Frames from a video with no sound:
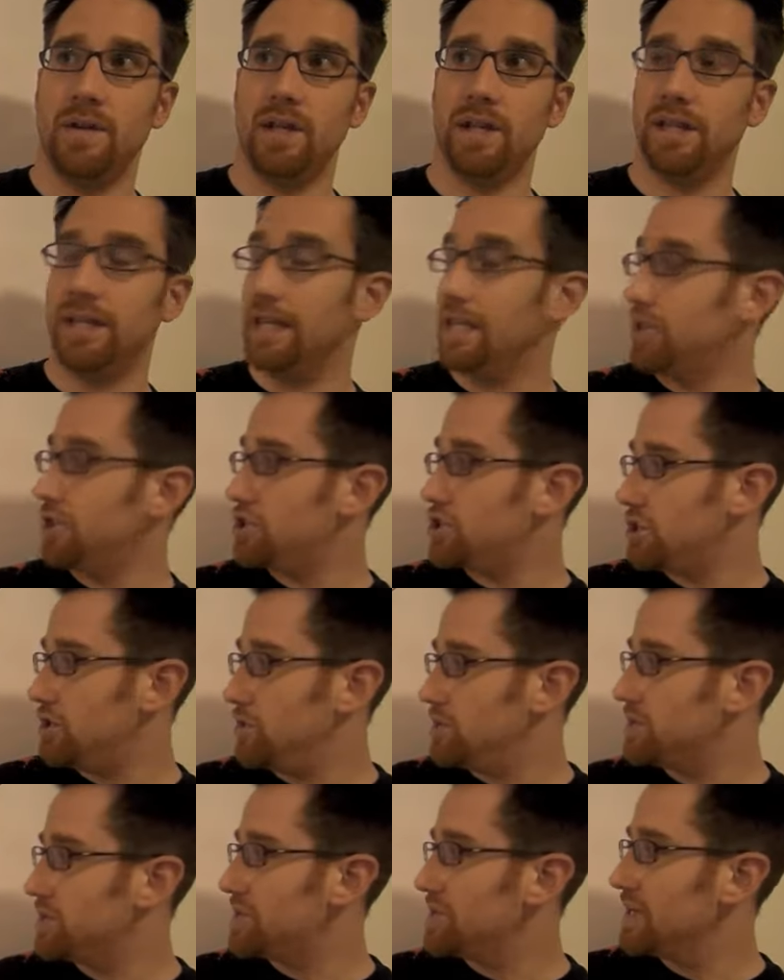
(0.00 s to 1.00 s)
link
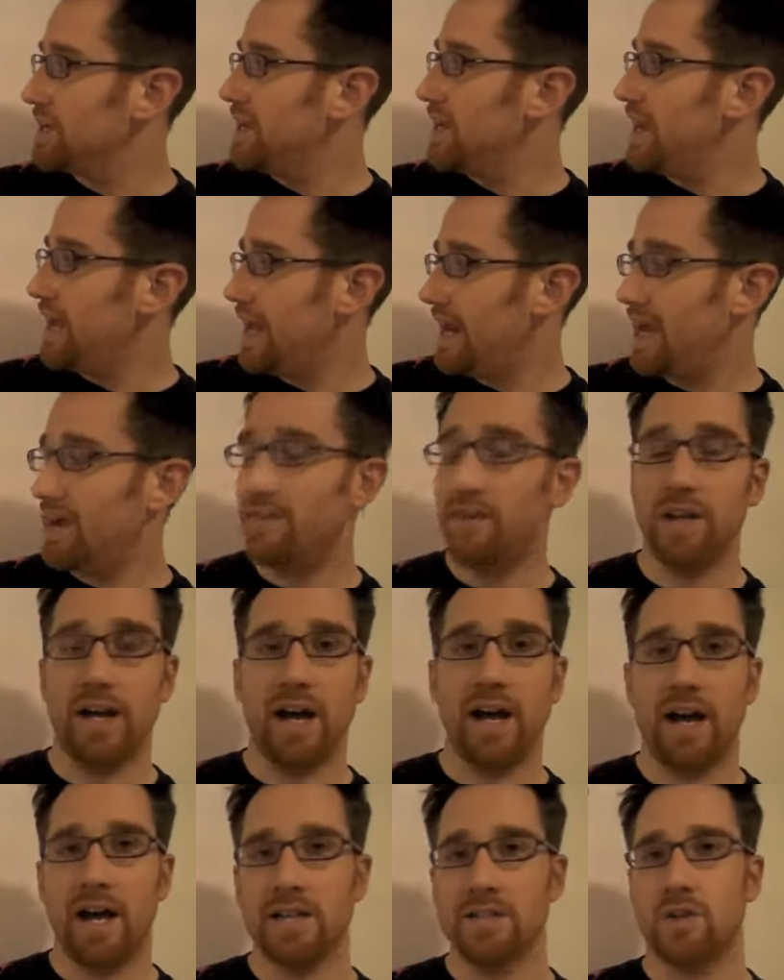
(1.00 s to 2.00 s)
juice,
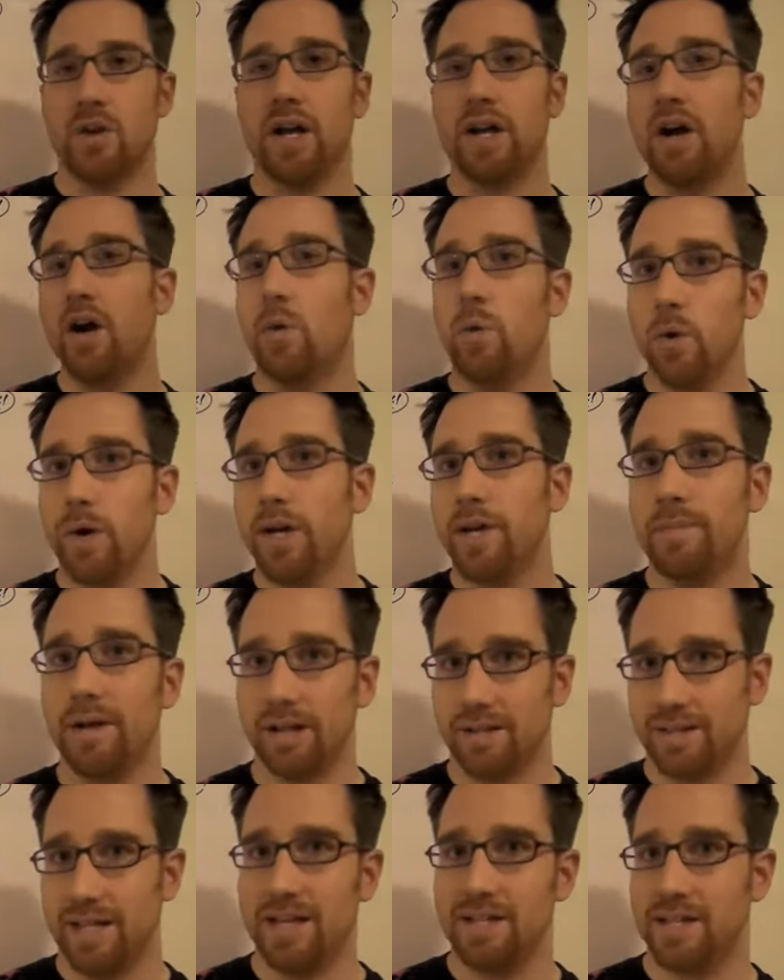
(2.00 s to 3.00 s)
and so I got worried
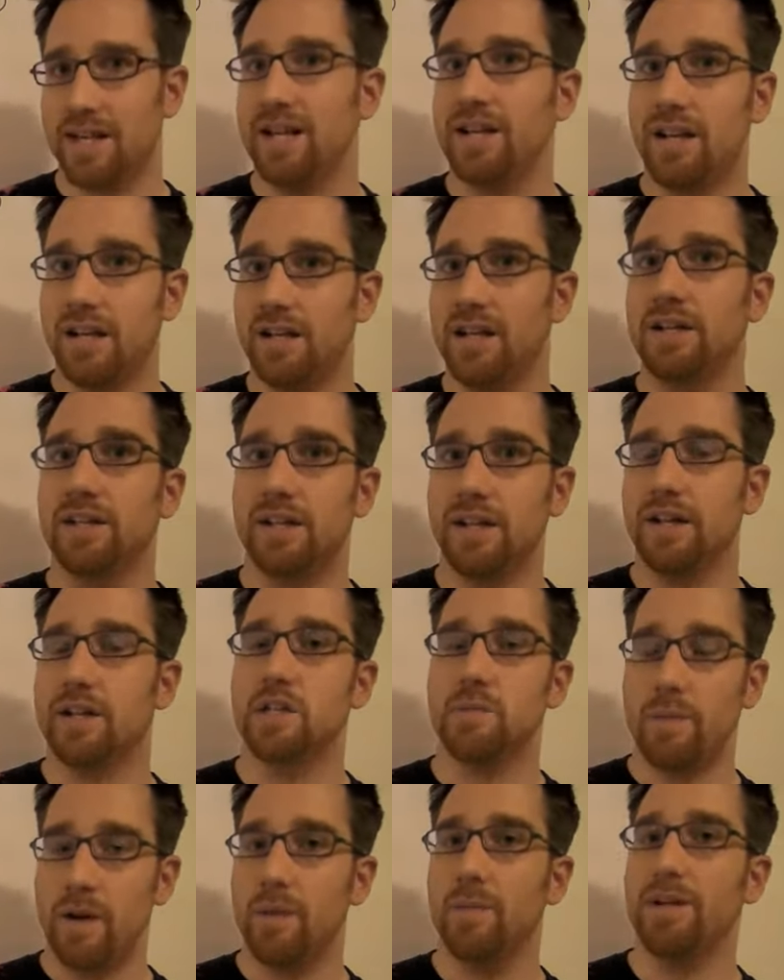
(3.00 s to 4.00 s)
about this, and I conducted an
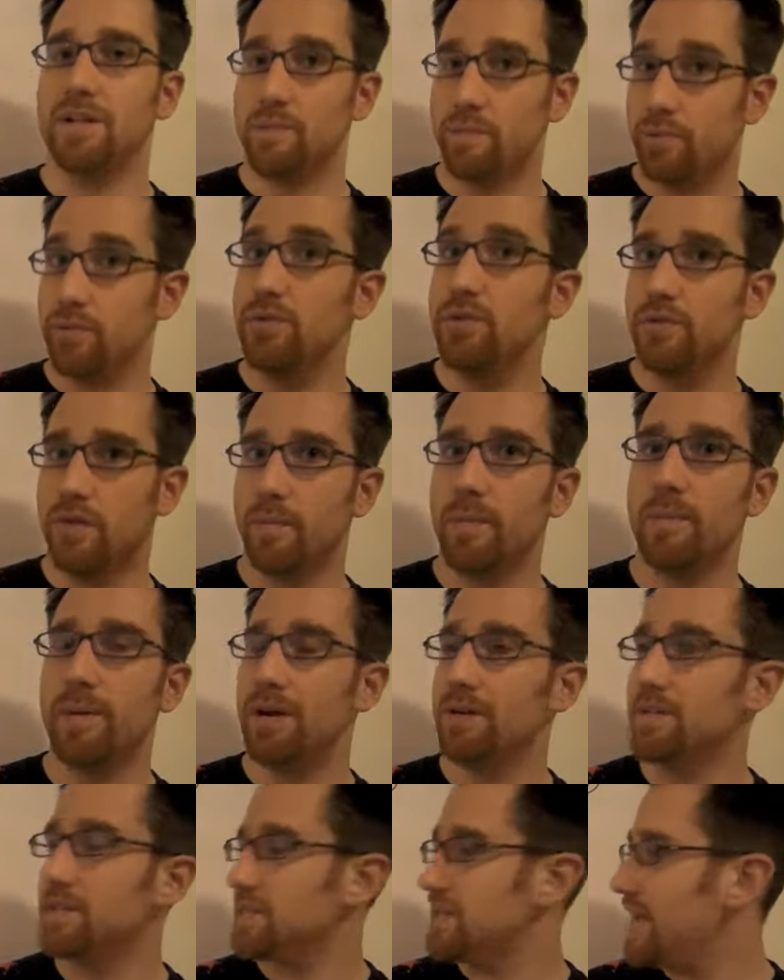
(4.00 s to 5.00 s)
experiment to prove what I'm
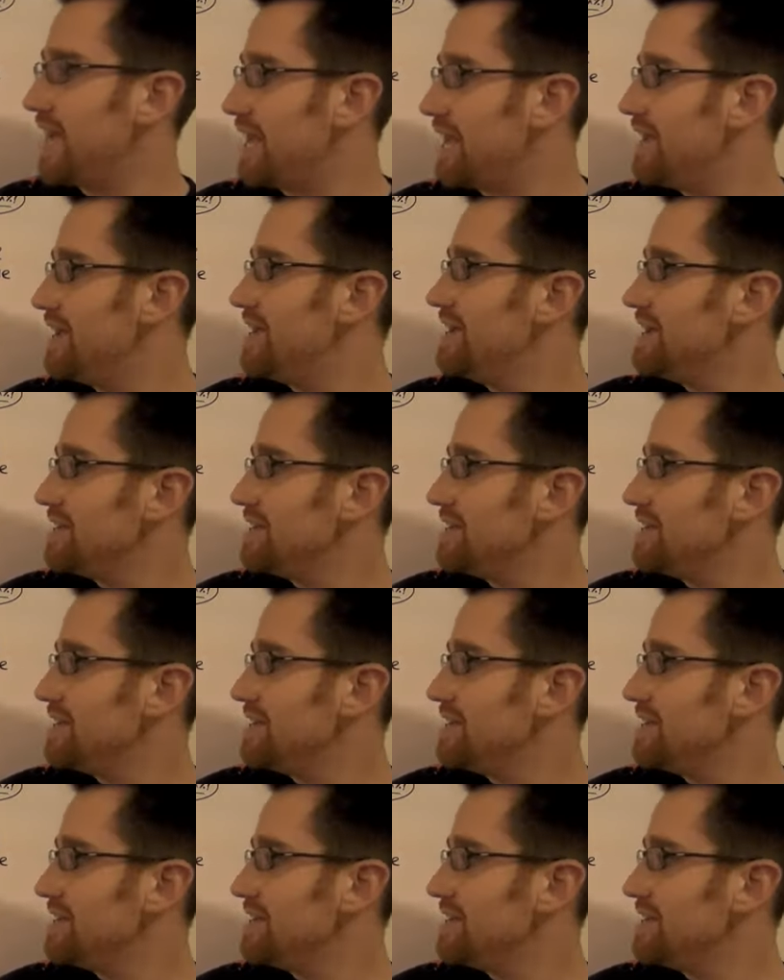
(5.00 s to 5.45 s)
about to say.